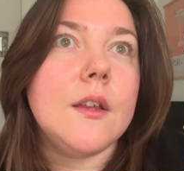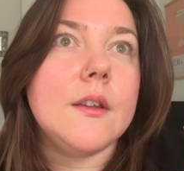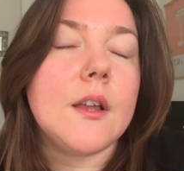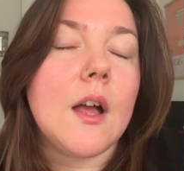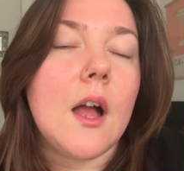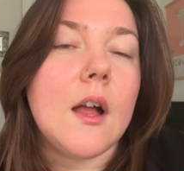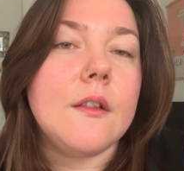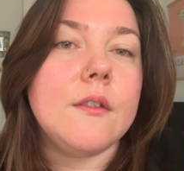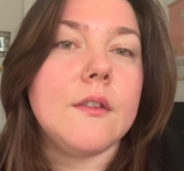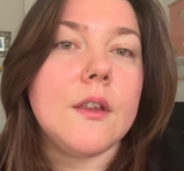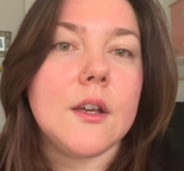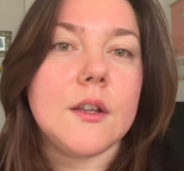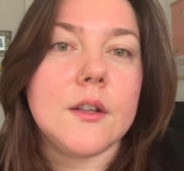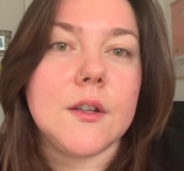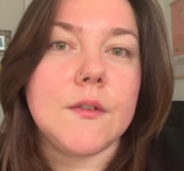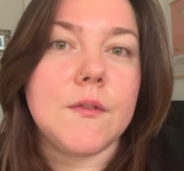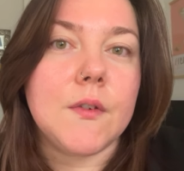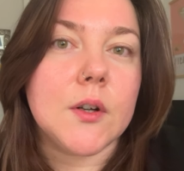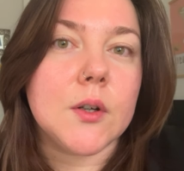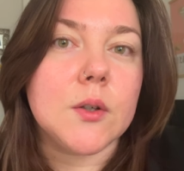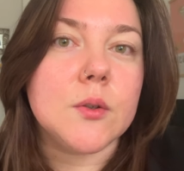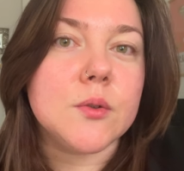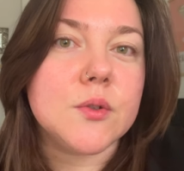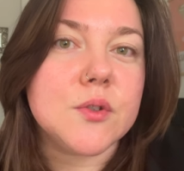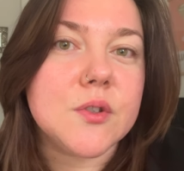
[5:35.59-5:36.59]
And then if I
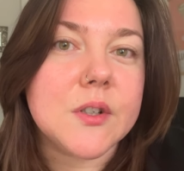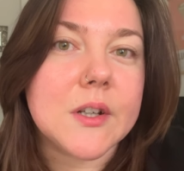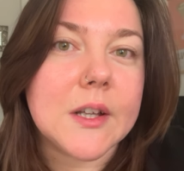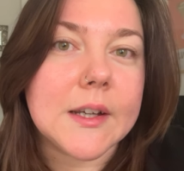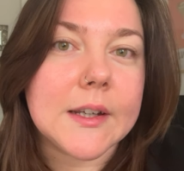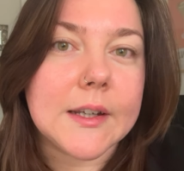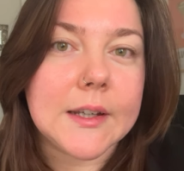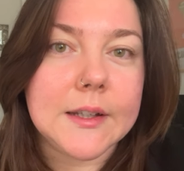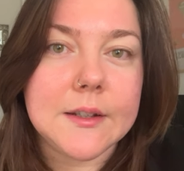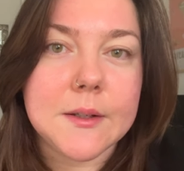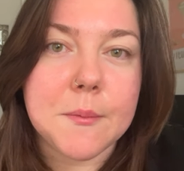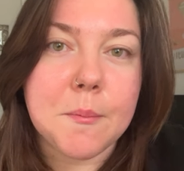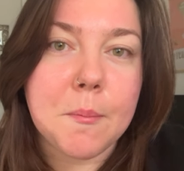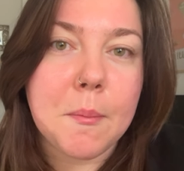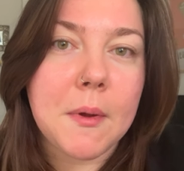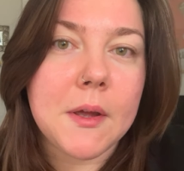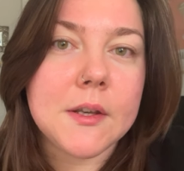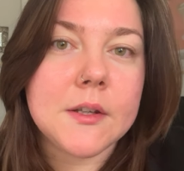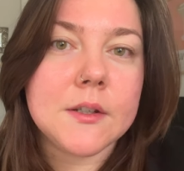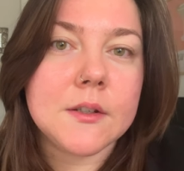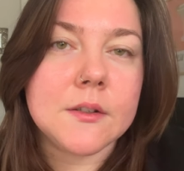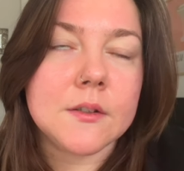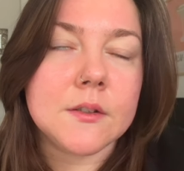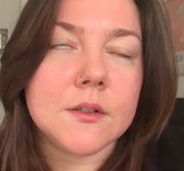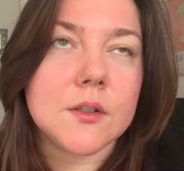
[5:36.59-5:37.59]
go to like
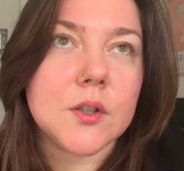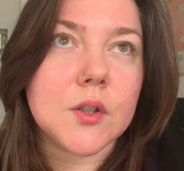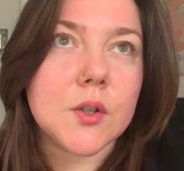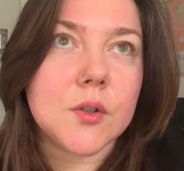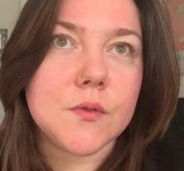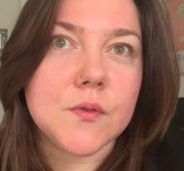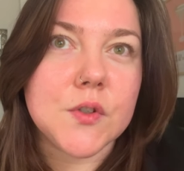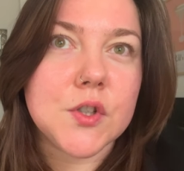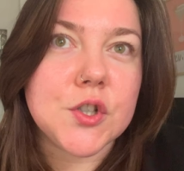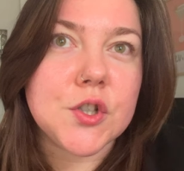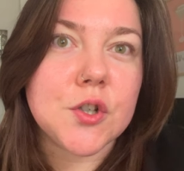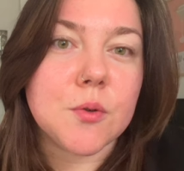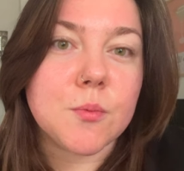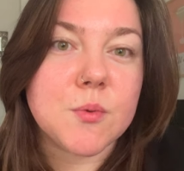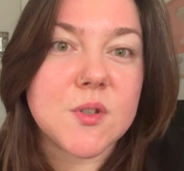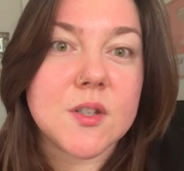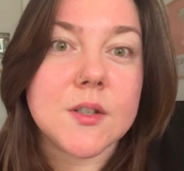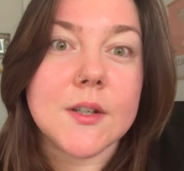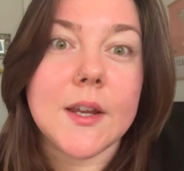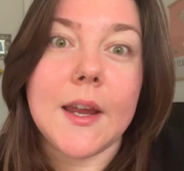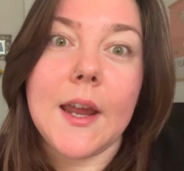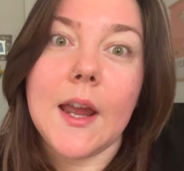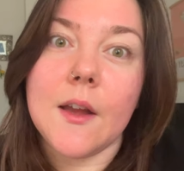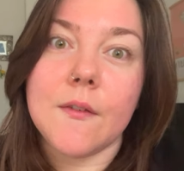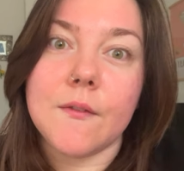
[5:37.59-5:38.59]
independent coffee shops and
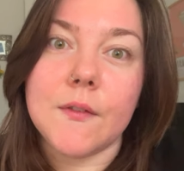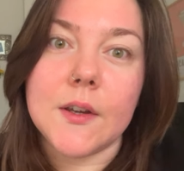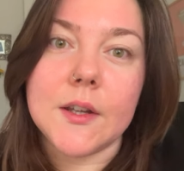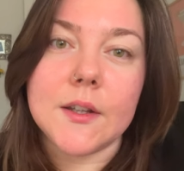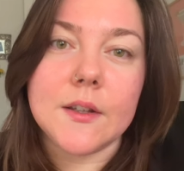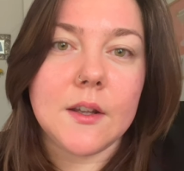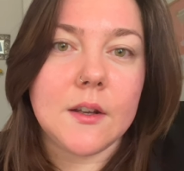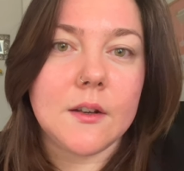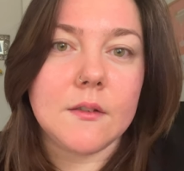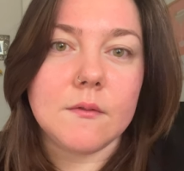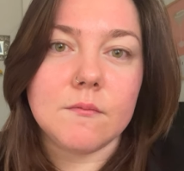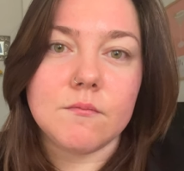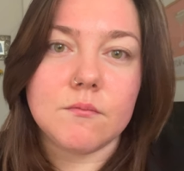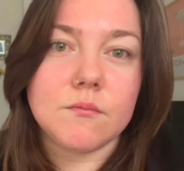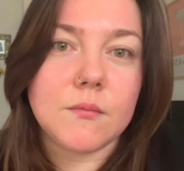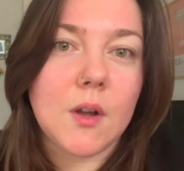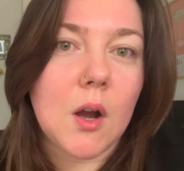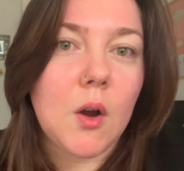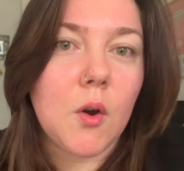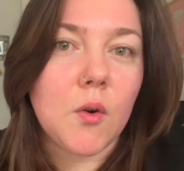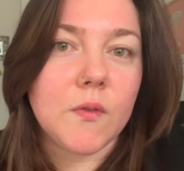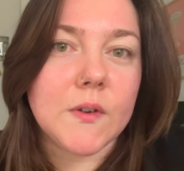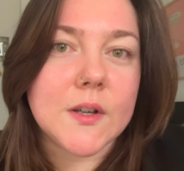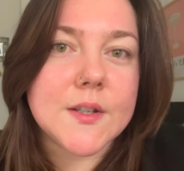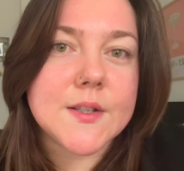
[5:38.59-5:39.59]
they have it, then
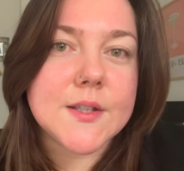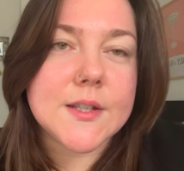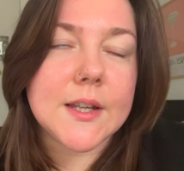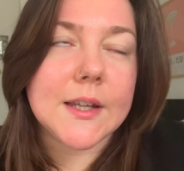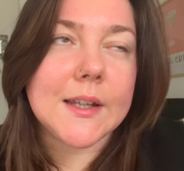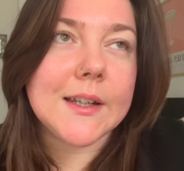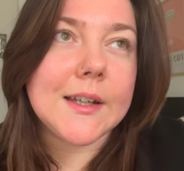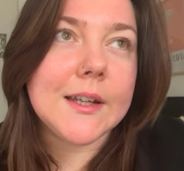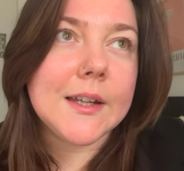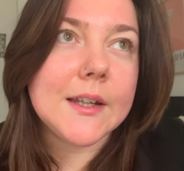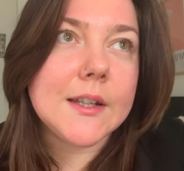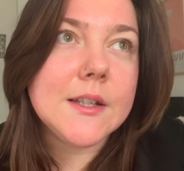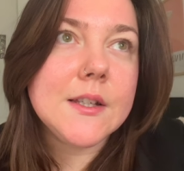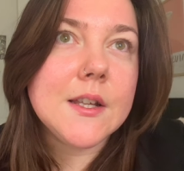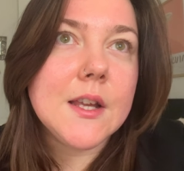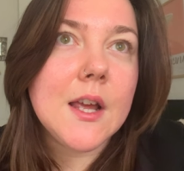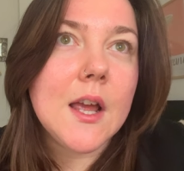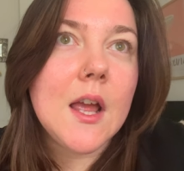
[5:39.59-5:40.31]
I always take it.